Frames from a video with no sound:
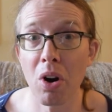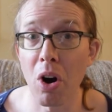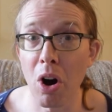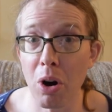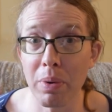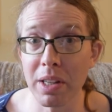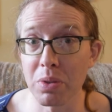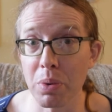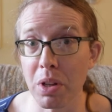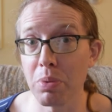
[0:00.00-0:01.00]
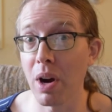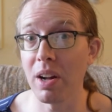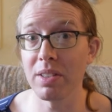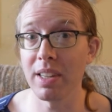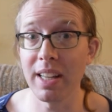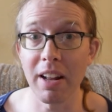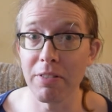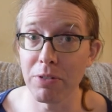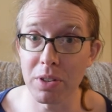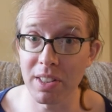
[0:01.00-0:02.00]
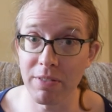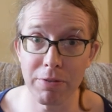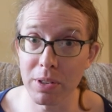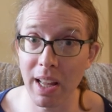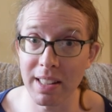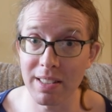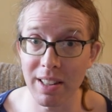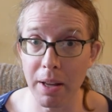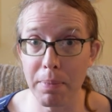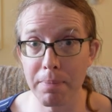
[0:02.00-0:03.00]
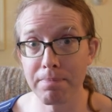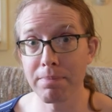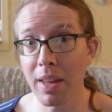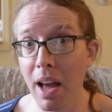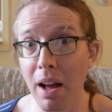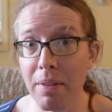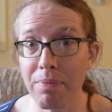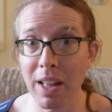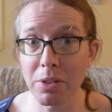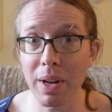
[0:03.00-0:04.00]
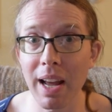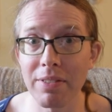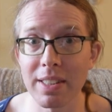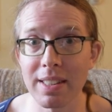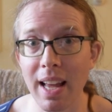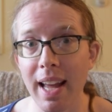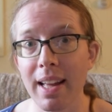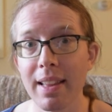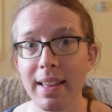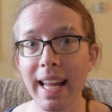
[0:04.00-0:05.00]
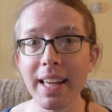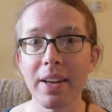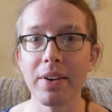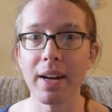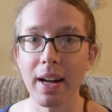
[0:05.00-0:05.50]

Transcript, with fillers: always worthwhile to get a full night's sleep. Yeah, that's what I have to say. Thank you.